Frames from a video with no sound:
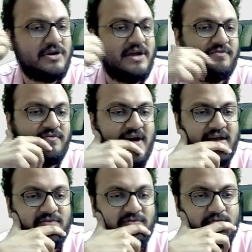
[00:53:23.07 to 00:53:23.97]

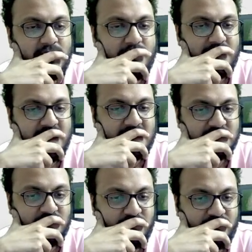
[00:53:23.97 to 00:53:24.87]
f5 maybe that's
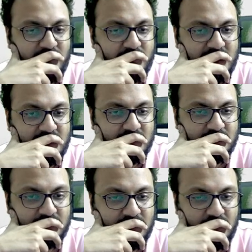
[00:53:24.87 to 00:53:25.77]
good for me
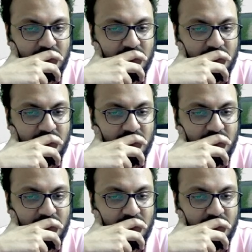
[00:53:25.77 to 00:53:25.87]
no